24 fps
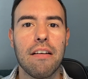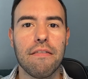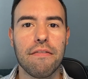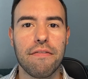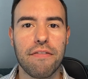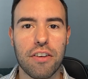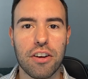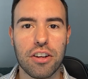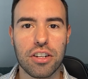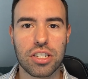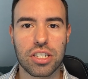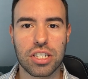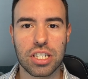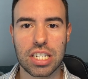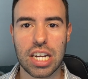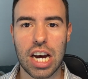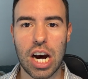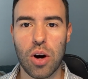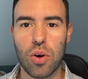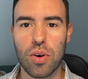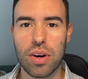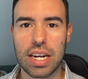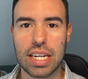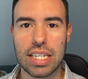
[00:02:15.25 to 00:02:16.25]
versus
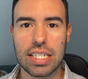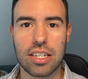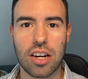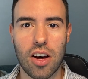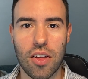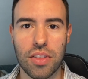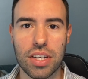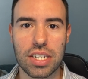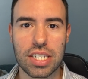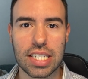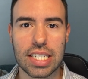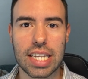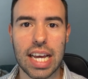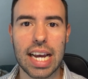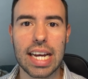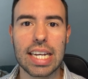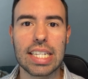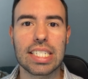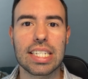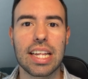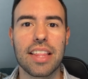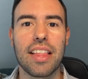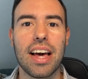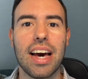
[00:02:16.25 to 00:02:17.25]
how it is on the
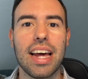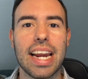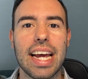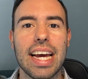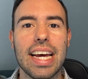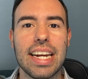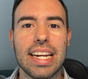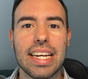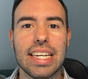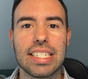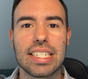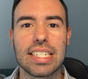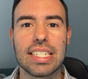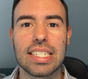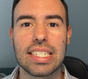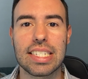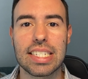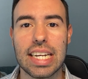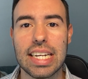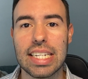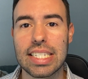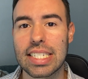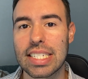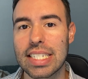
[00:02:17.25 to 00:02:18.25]
States, that it
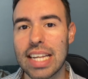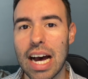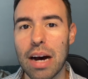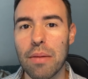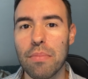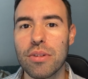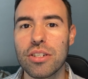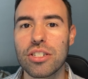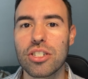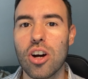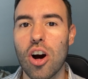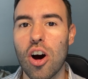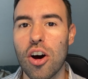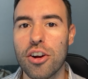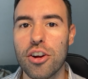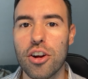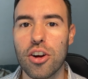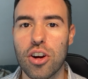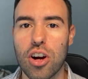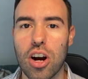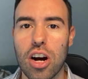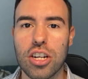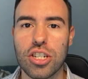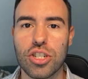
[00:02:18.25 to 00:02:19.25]
is established on
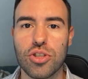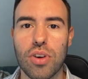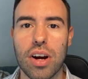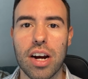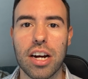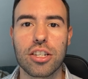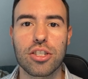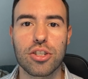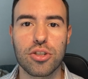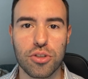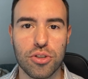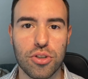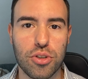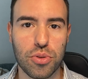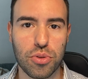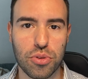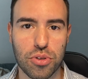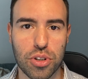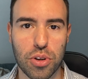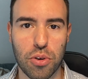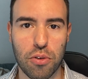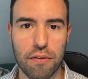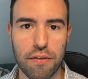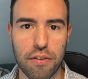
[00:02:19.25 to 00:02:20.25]
your contract to do
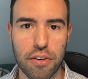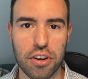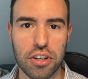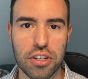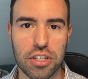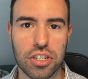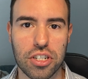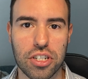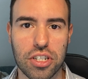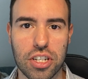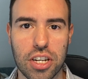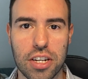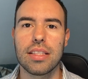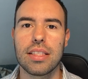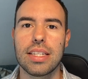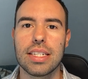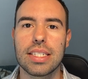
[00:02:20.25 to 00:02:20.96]
so first.